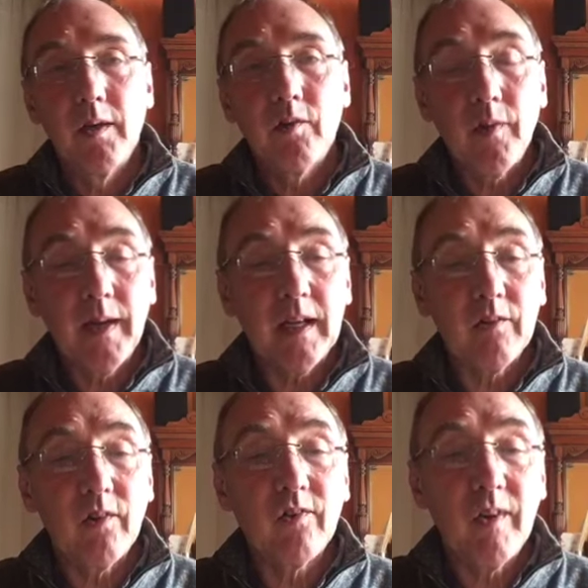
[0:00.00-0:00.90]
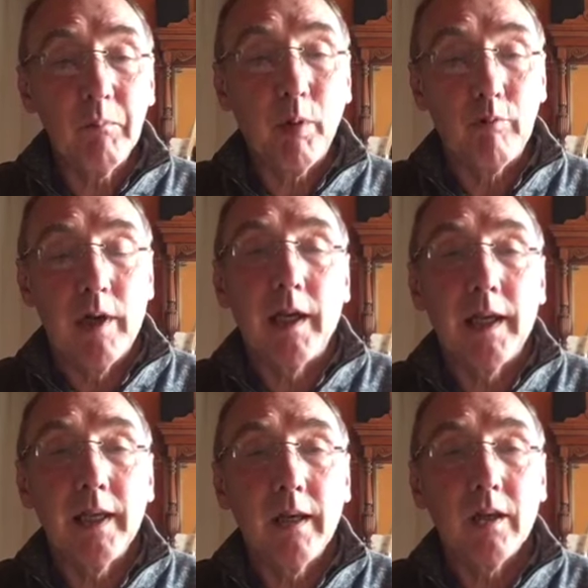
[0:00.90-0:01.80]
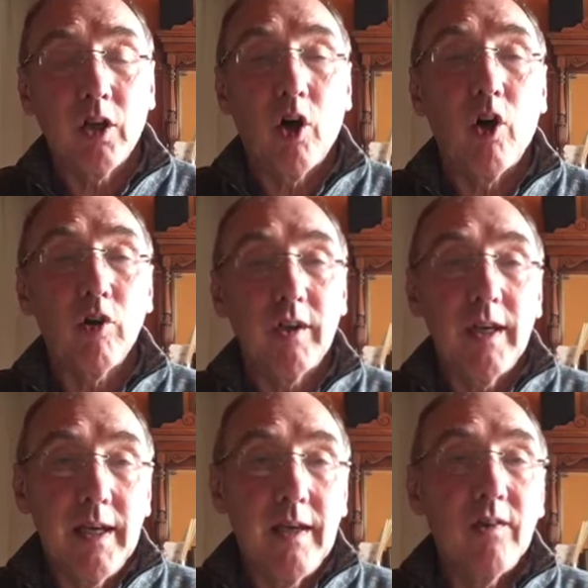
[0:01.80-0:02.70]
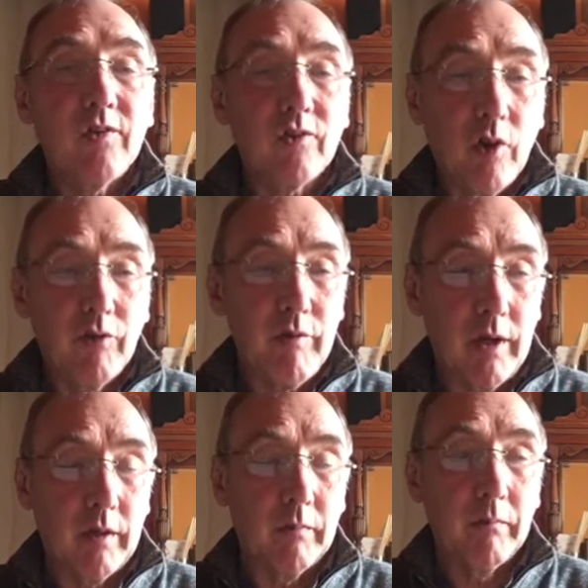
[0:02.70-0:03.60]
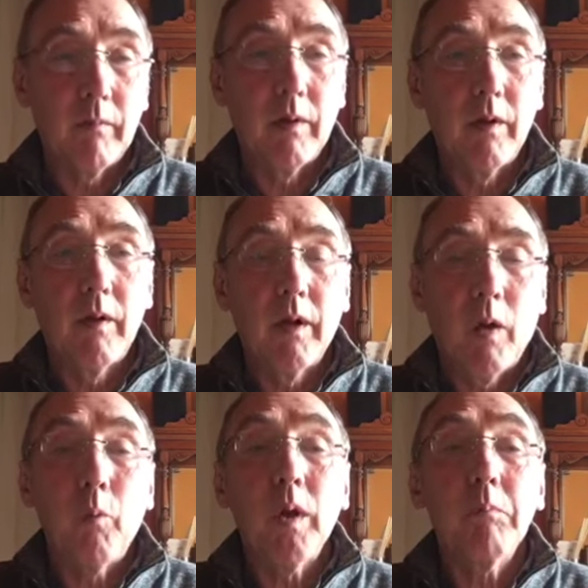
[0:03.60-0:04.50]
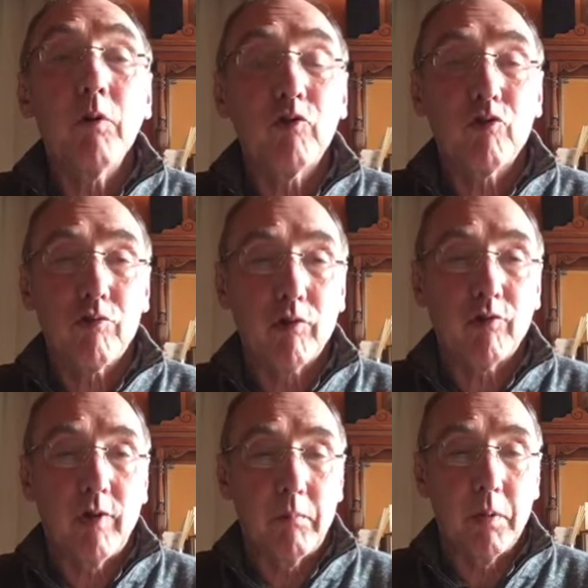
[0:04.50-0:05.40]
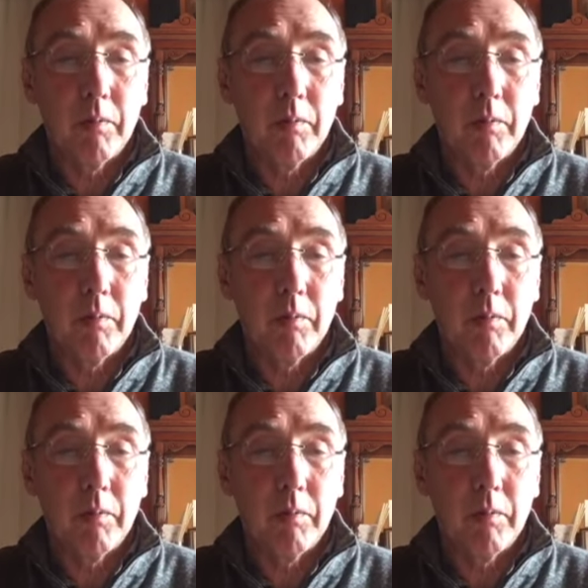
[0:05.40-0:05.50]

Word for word: So the answer's simple, really God is sovereign, and we must trust him.